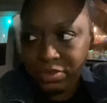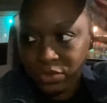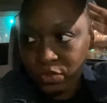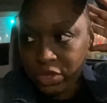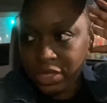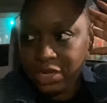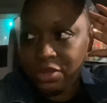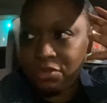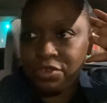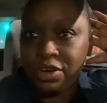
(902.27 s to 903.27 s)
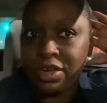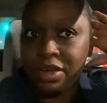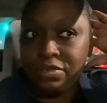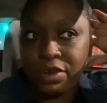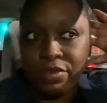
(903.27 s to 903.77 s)
really different.
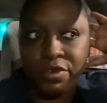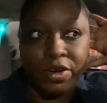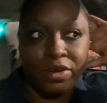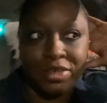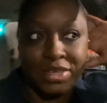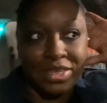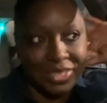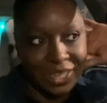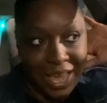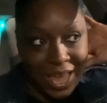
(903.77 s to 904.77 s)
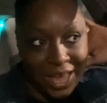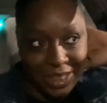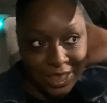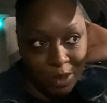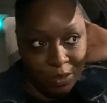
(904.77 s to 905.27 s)
I've never
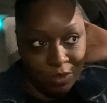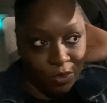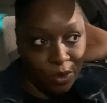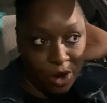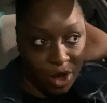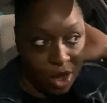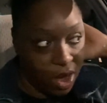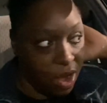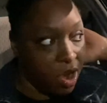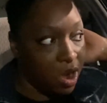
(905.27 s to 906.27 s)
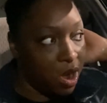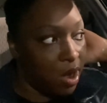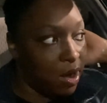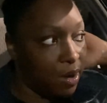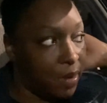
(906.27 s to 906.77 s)
had that before.
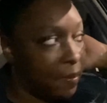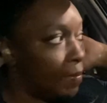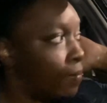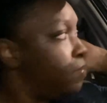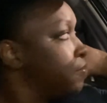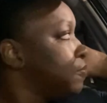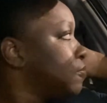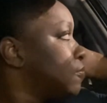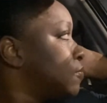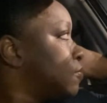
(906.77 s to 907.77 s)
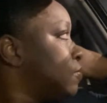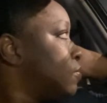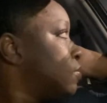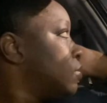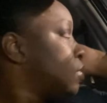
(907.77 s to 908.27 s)
And
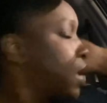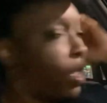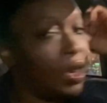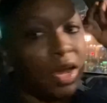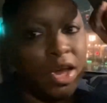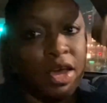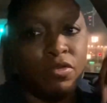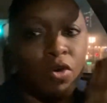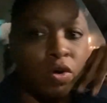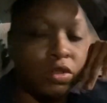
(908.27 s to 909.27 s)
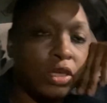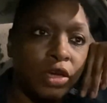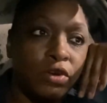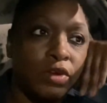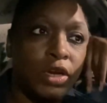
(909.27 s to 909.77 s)
I have all the
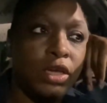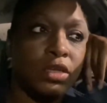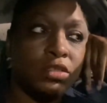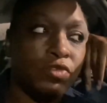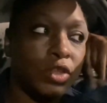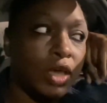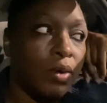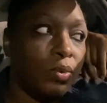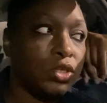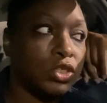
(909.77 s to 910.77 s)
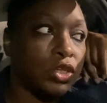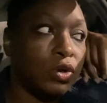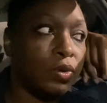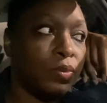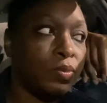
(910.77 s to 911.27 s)
ingredients for that one,
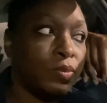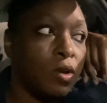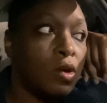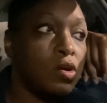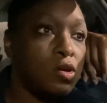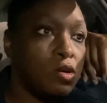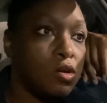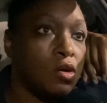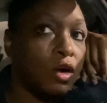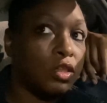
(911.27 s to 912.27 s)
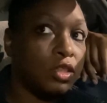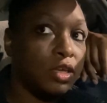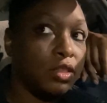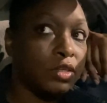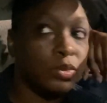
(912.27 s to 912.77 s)
so I
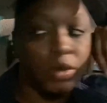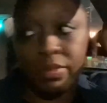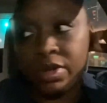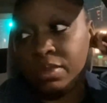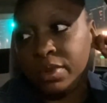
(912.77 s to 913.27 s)
think that's what I'm gonna be